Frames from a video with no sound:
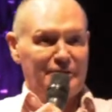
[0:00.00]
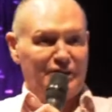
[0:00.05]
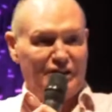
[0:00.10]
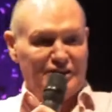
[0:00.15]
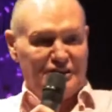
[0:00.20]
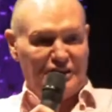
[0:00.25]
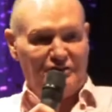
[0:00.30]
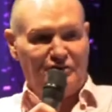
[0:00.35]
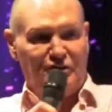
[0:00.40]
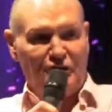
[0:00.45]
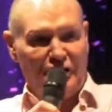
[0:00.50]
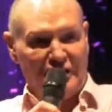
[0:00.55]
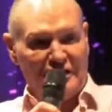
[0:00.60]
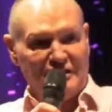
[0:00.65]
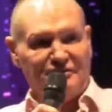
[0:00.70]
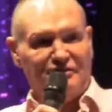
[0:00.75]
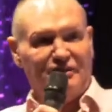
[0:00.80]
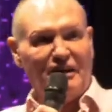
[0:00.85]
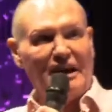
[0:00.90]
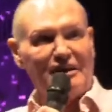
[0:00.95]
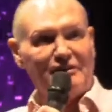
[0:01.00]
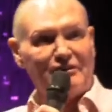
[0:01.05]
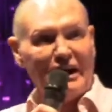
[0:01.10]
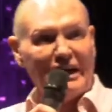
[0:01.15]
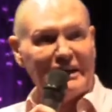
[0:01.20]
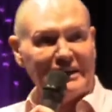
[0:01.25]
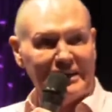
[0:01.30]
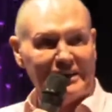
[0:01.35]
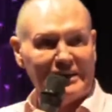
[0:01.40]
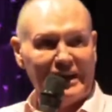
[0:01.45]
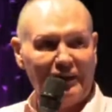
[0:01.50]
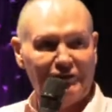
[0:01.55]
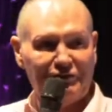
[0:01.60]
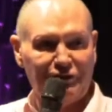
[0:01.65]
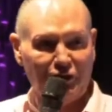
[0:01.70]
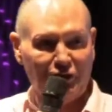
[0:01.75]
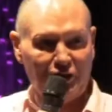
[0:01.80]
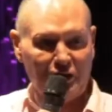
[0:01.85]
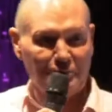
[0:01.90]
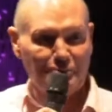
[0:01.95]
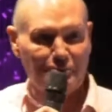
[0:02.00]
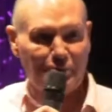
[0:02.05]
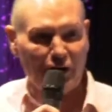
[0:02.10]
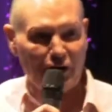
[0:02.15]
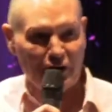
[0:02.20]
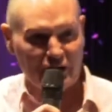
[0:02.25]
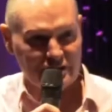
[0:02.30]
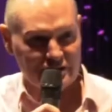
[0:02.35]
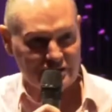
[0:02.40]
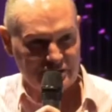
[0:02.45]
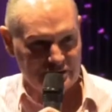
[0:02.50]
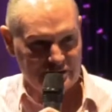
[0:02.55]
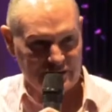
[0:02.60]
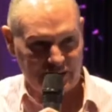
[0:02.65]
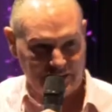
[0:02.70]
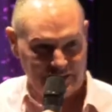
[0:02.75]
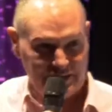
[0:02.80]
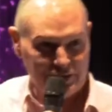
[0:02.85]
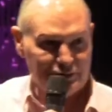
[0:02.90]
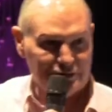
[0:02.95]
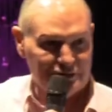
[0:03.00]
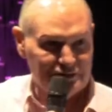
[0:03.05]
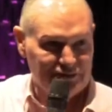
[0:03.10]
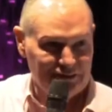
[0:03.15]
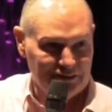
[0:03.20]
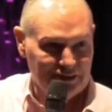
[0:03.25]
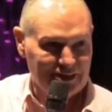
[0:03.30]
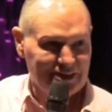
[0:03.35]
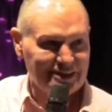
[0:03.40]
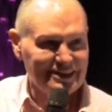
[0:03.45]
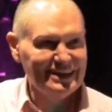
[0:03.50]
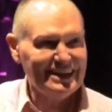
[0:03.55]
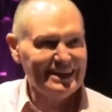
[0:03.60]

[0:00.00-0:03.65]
him because of fucking 5 grand in that fucking pocket. Seen used for.